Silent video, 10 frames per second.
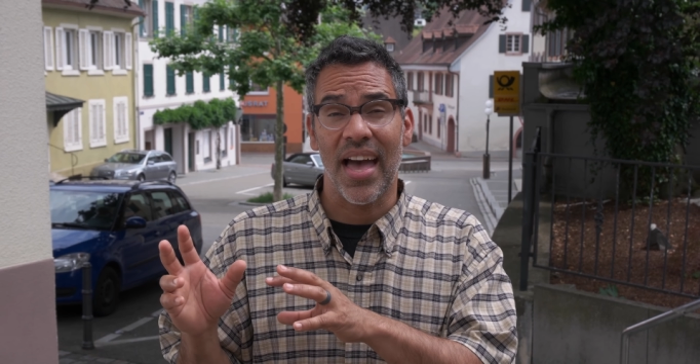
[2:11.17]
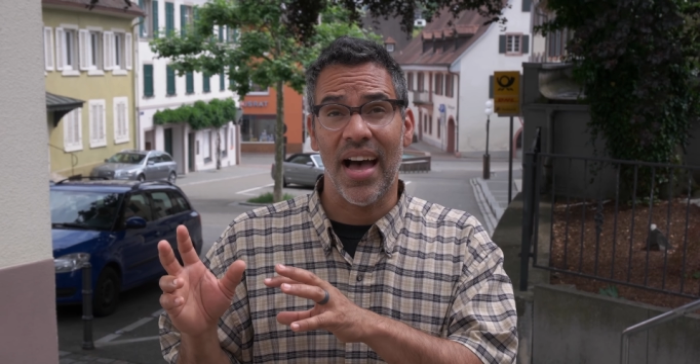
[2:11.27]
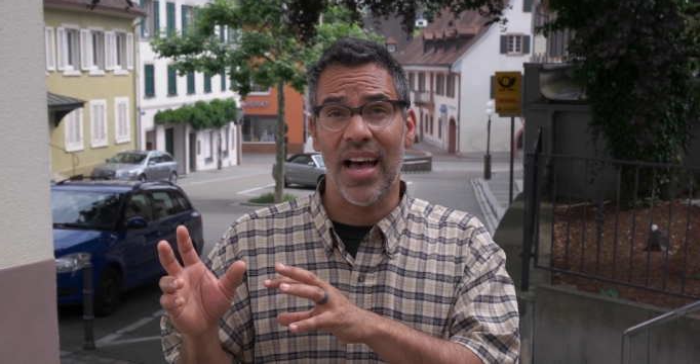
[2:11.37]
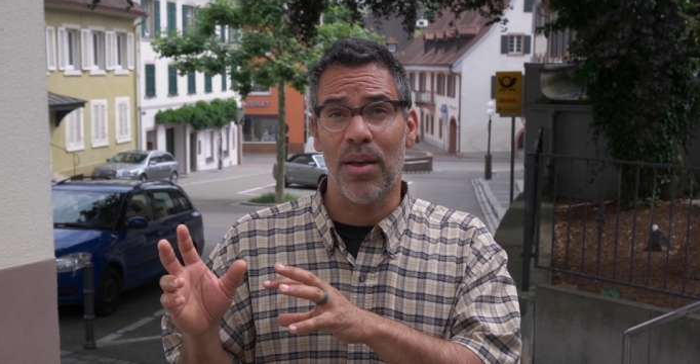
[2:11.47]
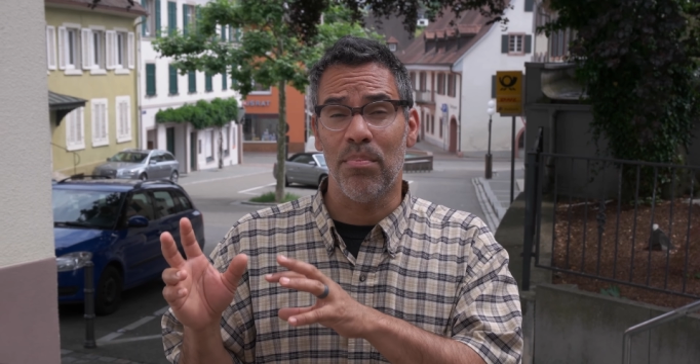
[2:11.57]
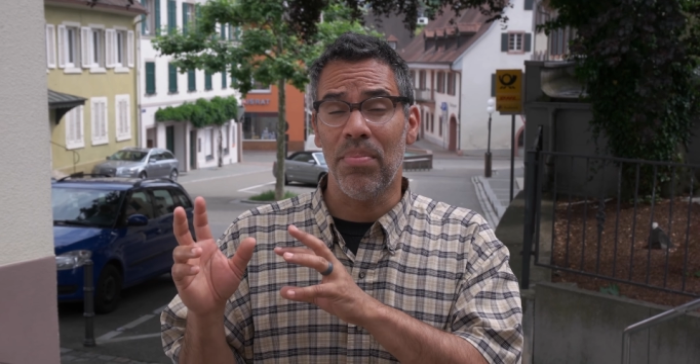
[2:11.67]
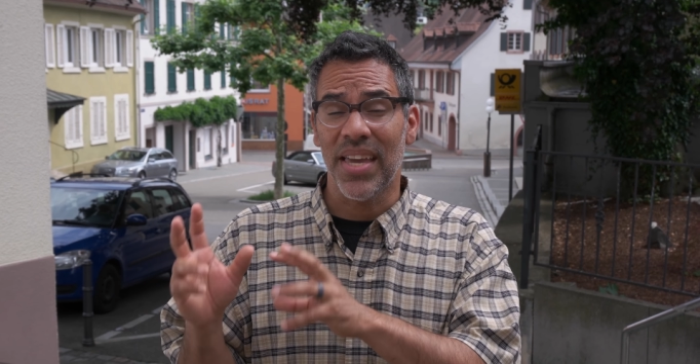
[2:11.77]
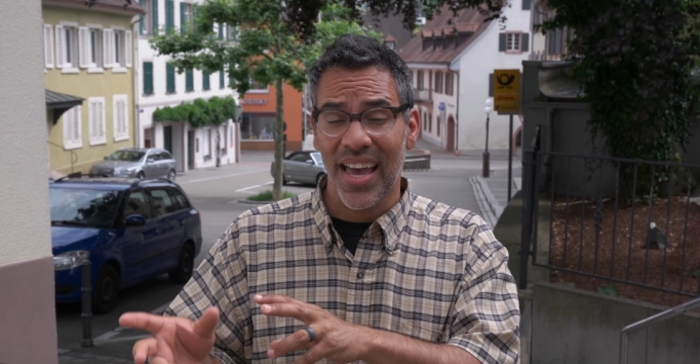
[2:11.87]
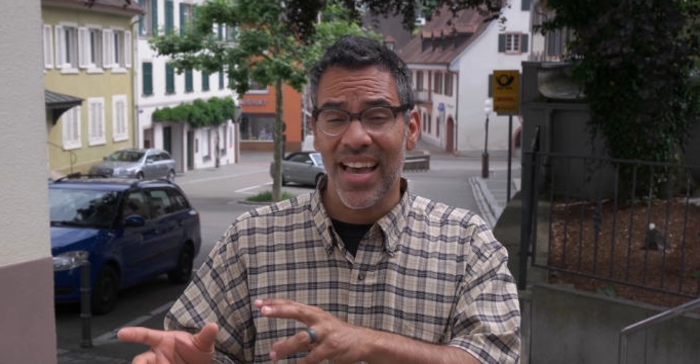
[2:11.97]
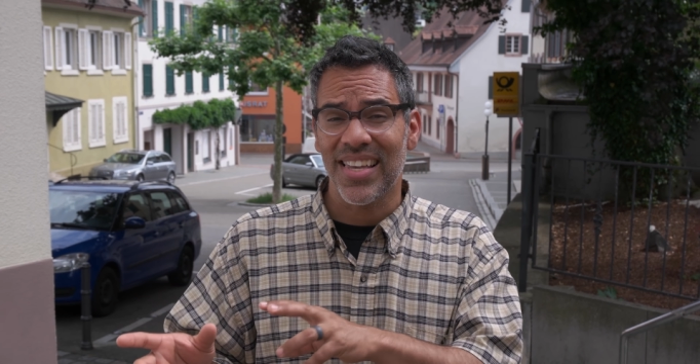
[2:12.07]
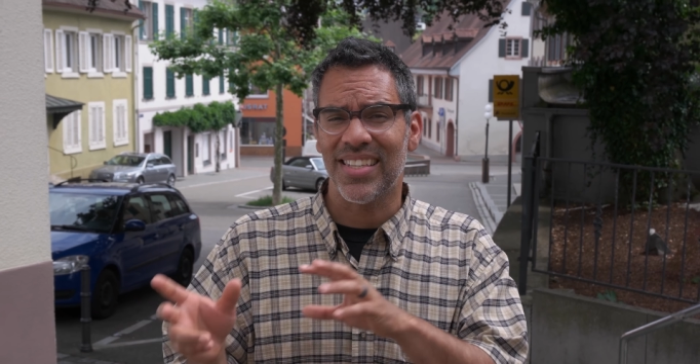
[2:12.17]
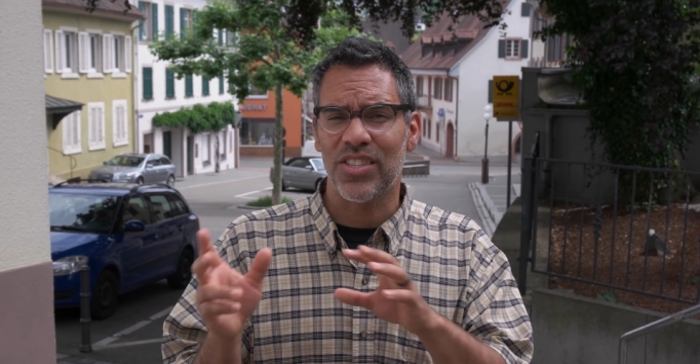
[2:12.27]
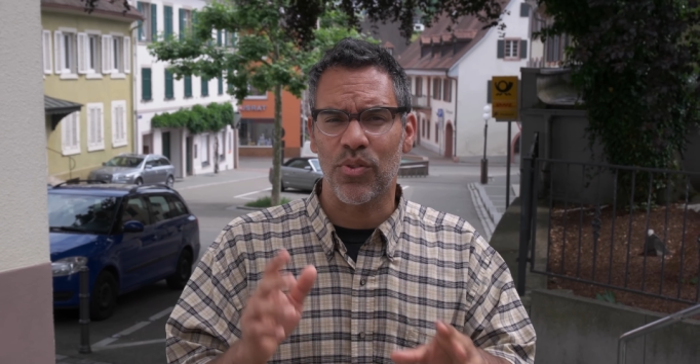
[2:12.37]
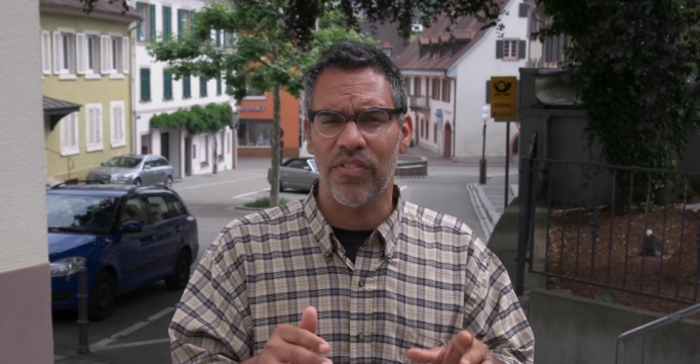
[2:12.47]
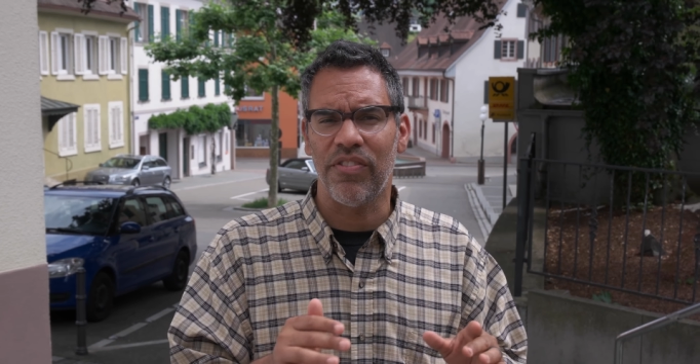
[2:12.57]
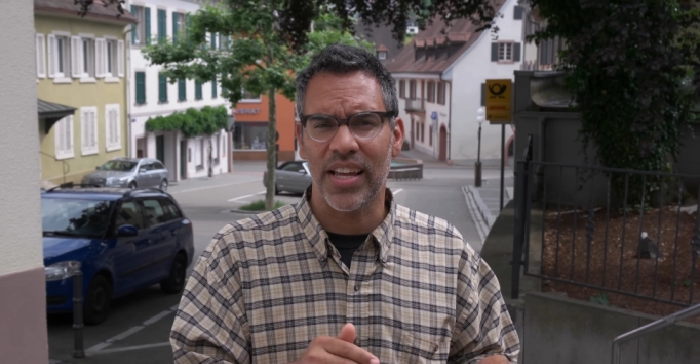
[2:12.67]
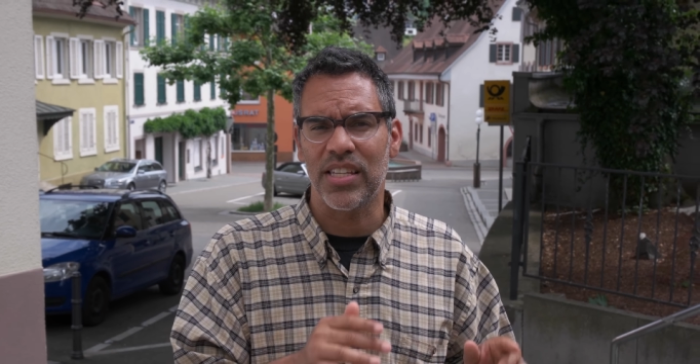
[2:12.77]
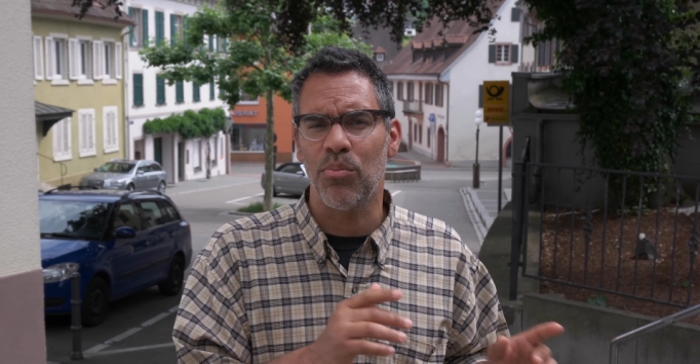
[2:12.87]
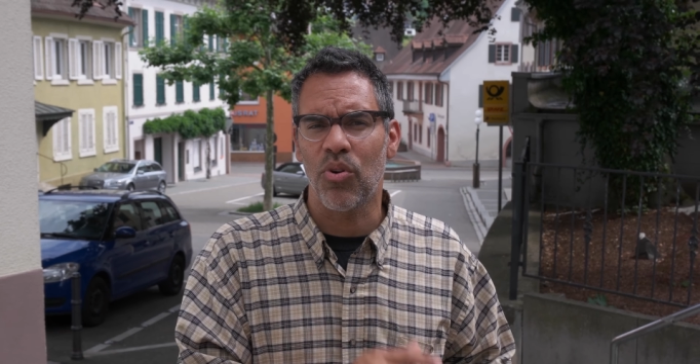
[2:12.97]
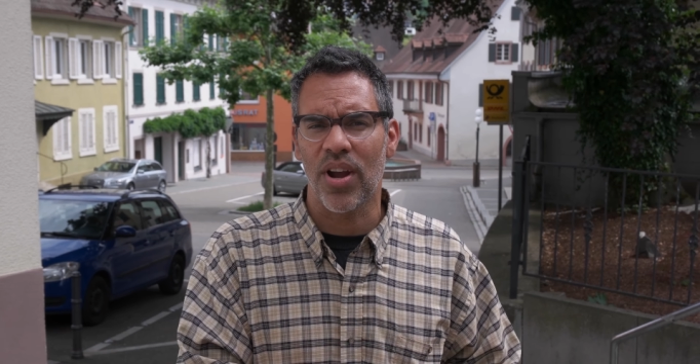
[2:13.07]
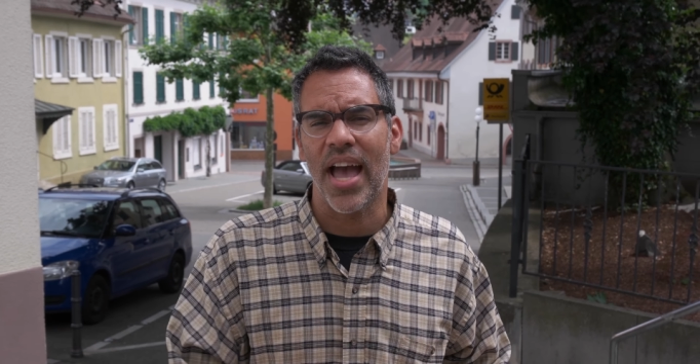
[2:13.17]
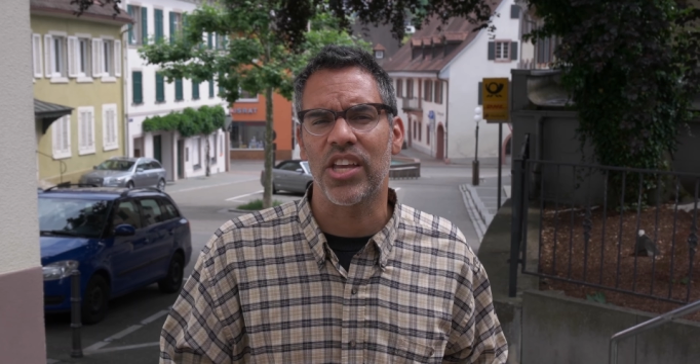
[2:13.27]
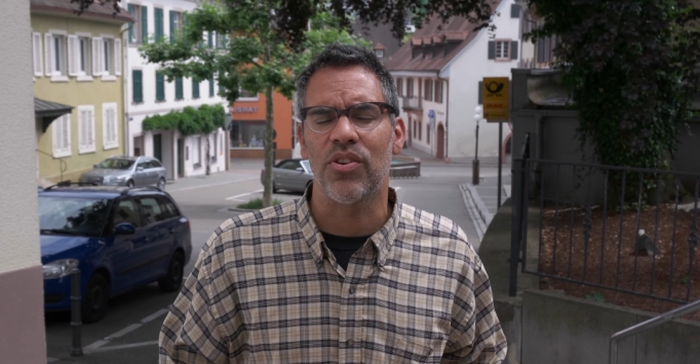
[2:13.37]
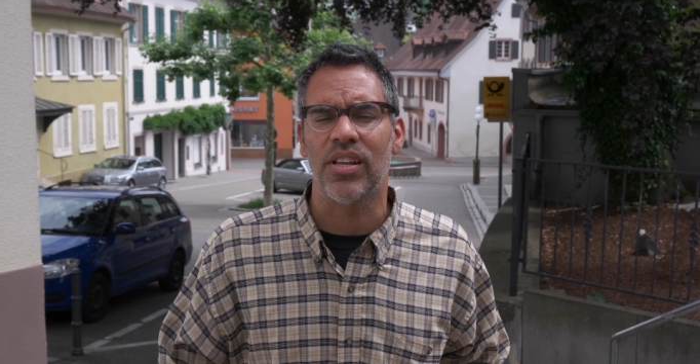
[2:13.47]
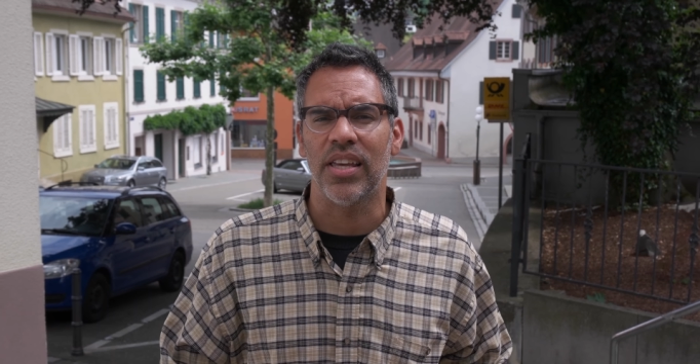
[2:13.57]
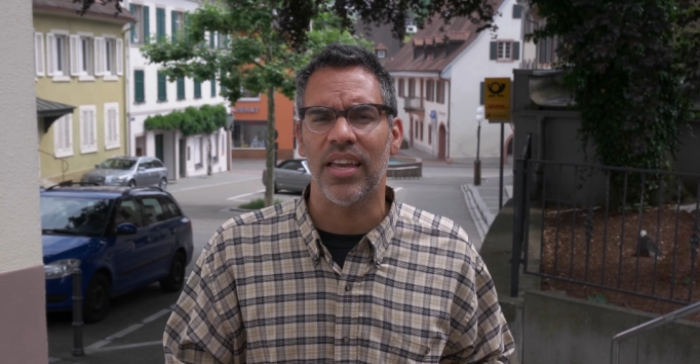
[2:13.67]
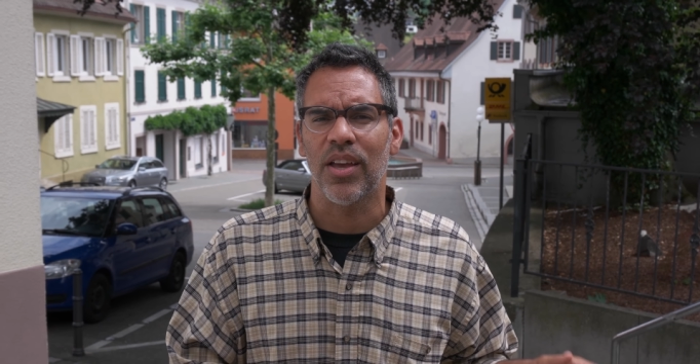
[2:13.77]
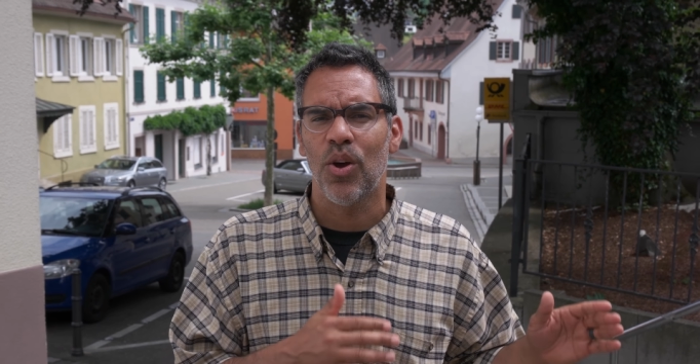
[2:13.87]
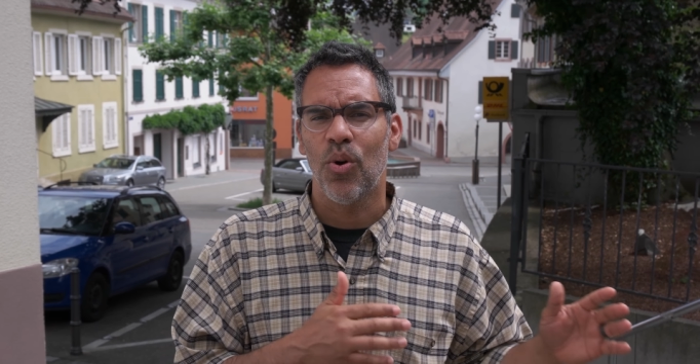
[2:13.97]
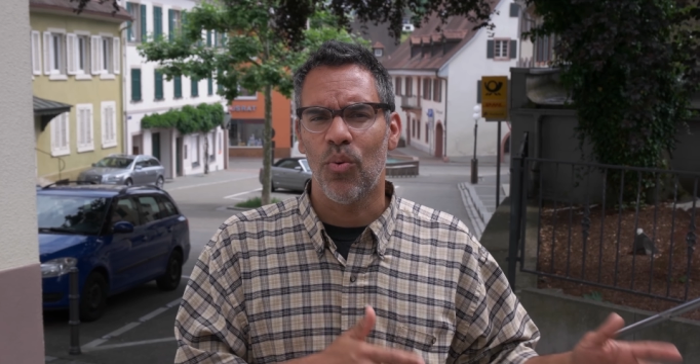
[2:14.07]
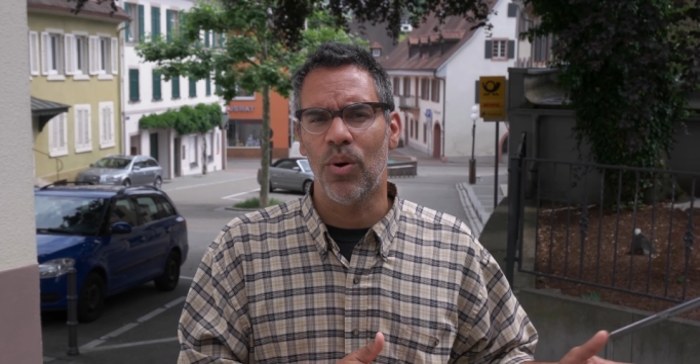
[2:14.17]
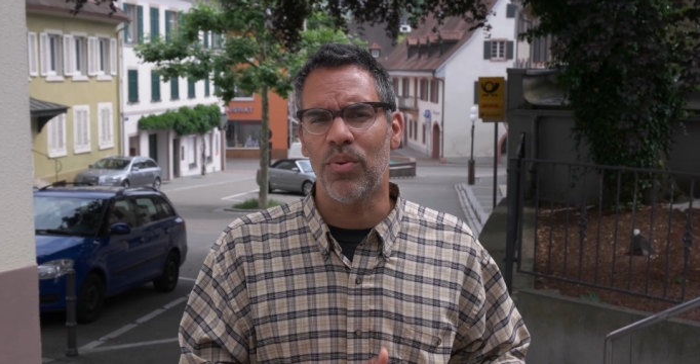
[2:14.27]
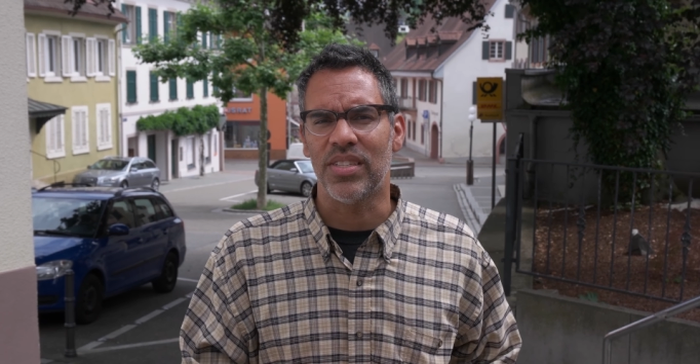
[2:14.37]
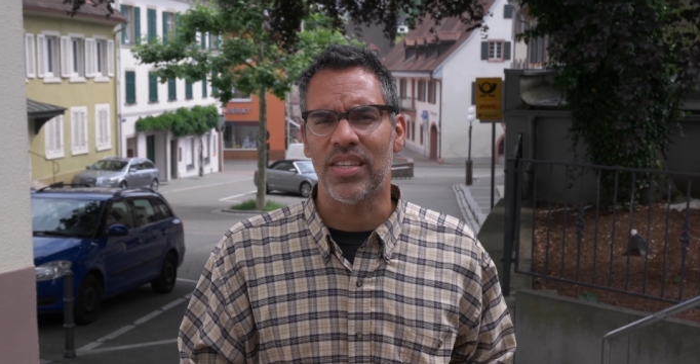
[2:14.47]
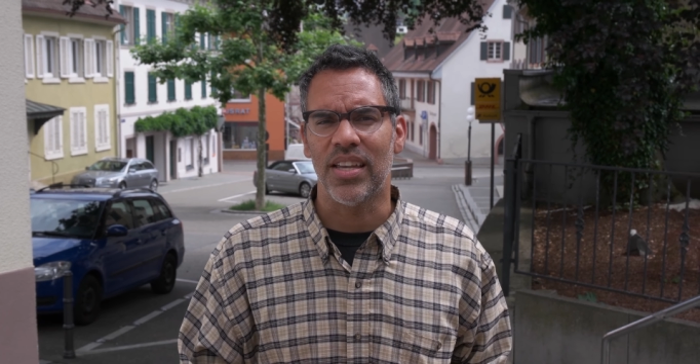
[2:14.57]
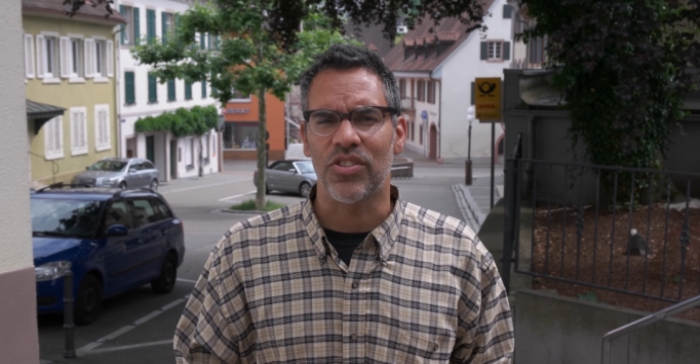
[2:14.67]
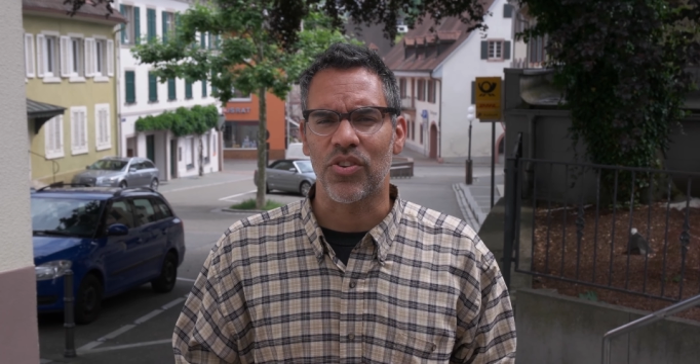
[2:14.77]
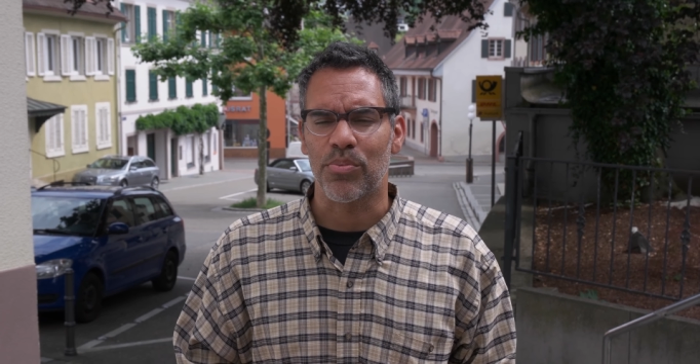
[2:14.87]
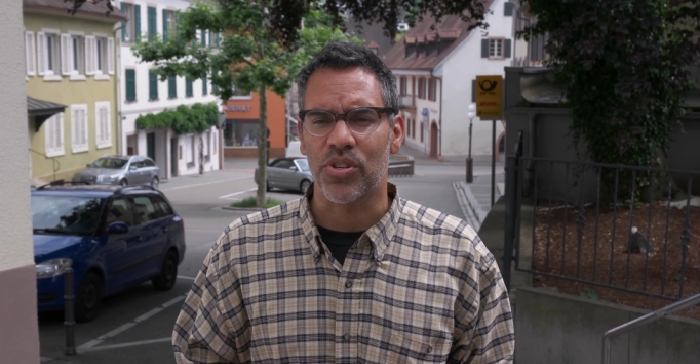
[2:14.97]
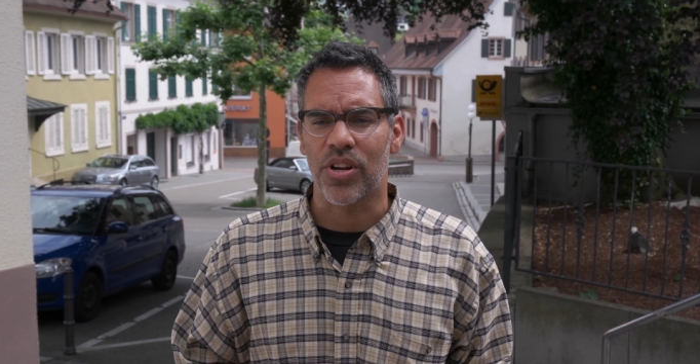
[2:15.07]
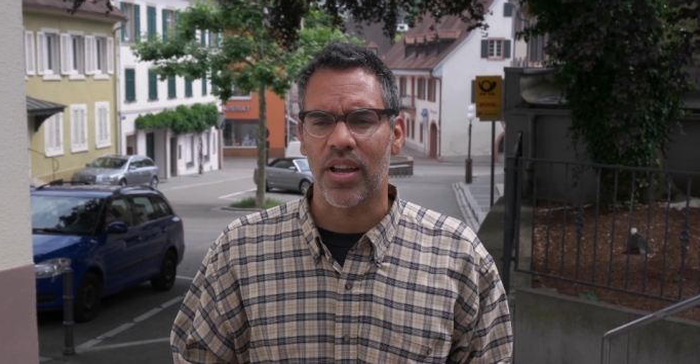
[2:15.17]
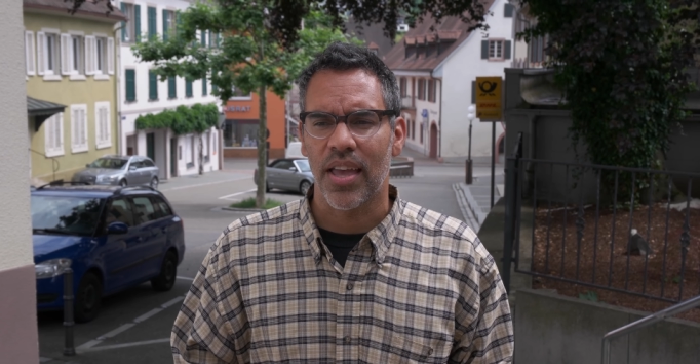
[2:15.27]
um, because it's reflecting more accurately what we see in Scripture?